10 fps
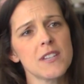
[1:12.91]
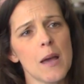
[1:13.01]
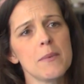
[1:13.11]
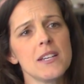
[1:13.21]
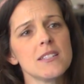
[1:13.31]
of
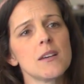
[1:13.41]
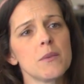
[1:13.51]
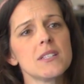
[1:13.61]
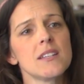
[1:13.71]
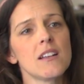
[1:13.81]
diabetes that
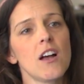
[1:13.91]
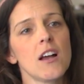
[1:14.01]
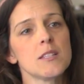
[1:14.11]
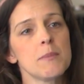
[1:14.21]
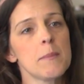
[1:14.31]
we see a
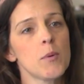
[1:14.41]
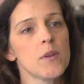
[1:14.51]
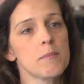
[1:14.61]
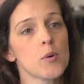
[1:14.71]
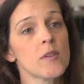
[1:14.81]
lot is people
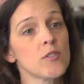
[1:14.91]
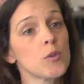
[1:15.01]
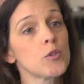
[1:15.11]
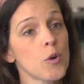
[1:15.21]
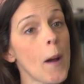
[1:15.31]
with
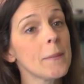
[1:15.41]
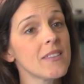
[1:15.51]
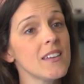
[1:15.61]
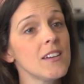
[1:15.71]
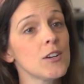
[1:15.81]
peripheral
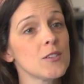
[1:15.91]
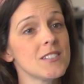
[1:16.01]
neuropathy or